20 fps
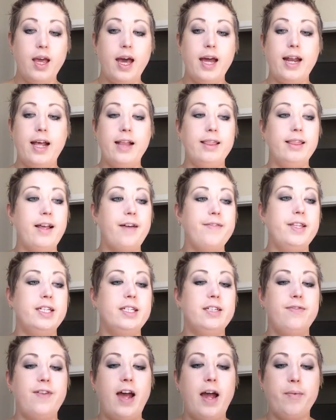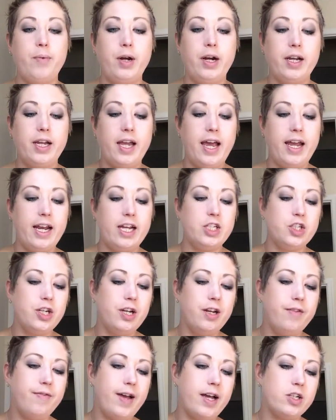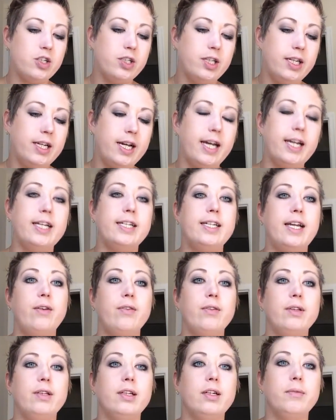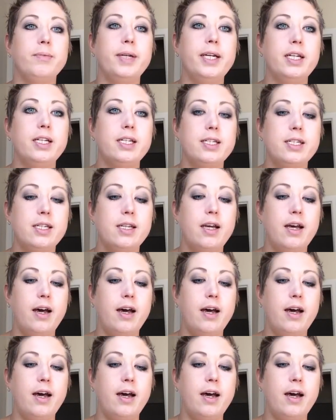And I love this fabric, and I should have actually cut it down a little bit,